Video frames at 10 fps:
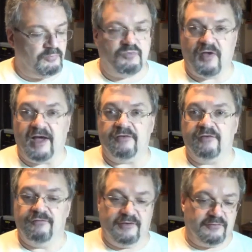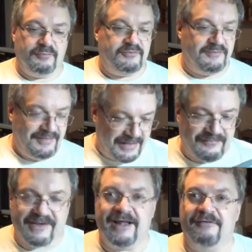size of this,
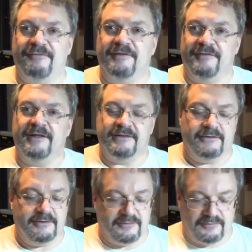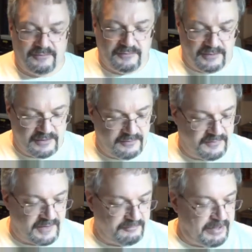that's the kind of fun thing that,
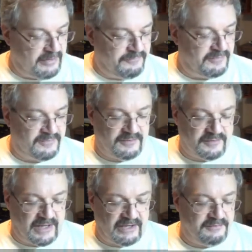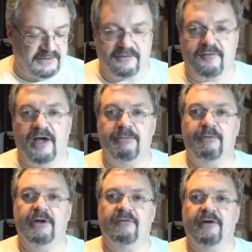side benefits that I didn't think this hobby
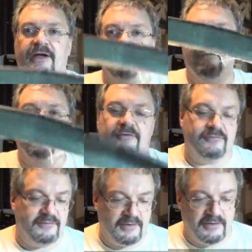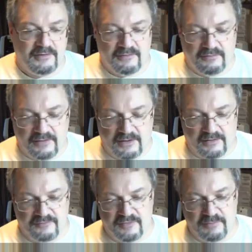would ever have. George
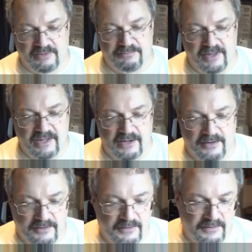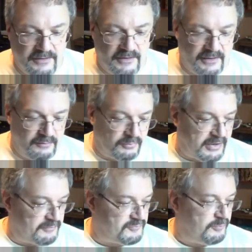sent me up a little
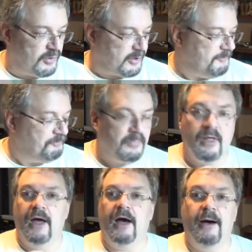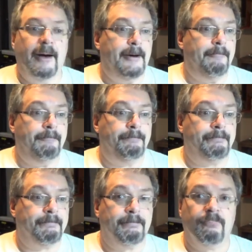custom work. I
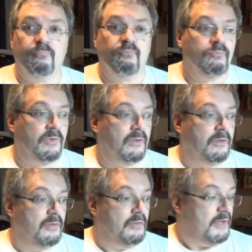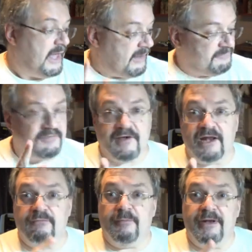have
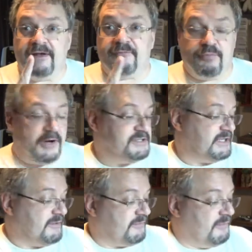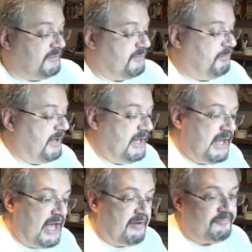decided what my next project is going to
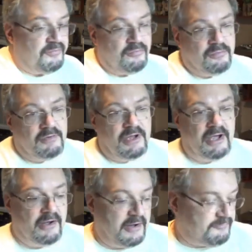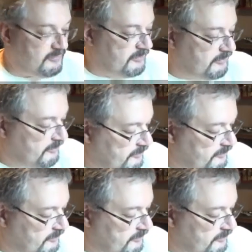be after